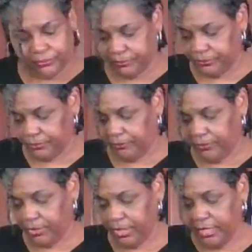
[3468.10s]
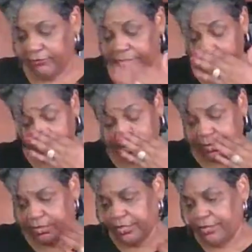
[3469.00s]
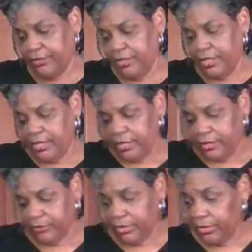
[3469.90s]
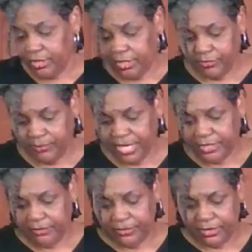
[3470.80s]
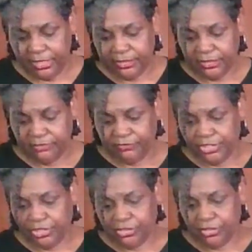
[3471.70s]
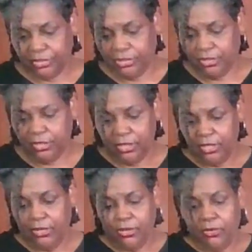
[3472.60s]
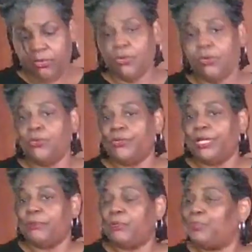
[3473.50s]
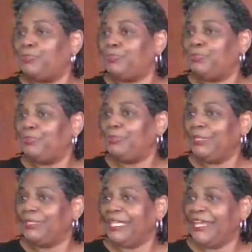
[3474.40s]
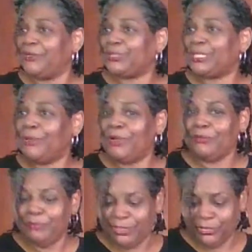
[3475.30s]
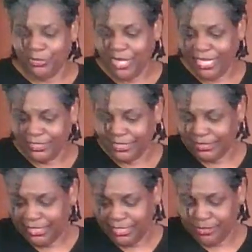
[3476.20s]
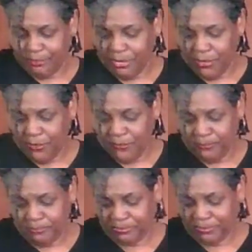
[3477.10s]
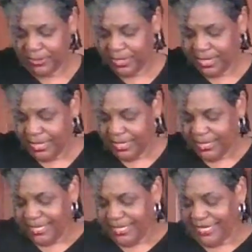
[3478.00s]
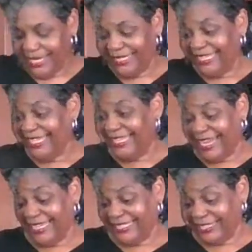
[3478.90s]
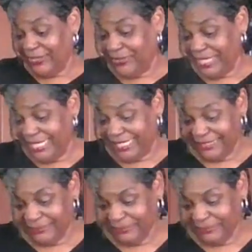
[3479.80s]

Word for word: Give that a good stir. We're going to cover it back up and let this fish cook. Woo! Then I'm going to ladle some up so you guys can see it in a bowl. And then I get to go eat.